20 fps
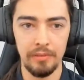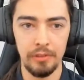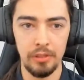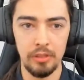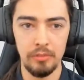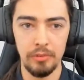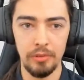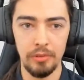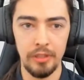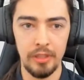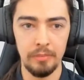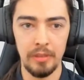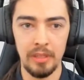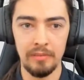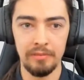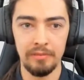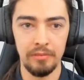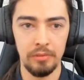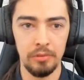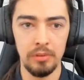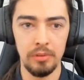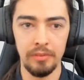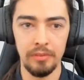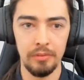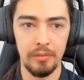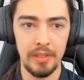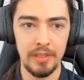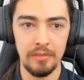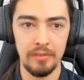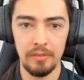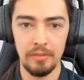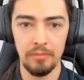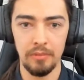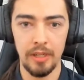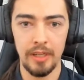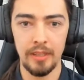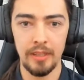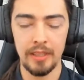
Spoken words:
for Humanoid above all of the rest of them, right?